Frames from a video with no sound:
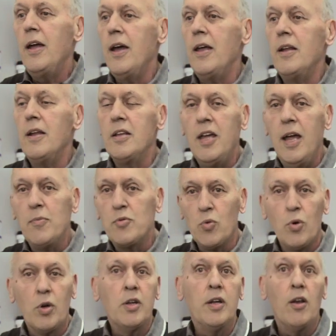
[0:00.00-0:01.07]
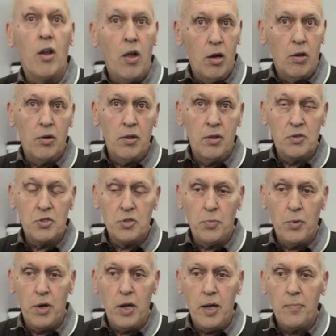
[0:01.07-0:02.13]
and it keeps working longer than a
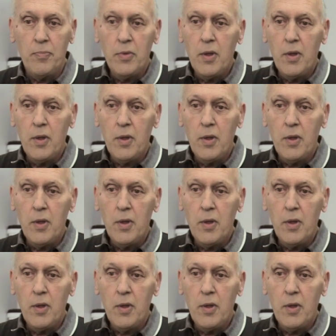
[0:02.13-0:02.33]
spray.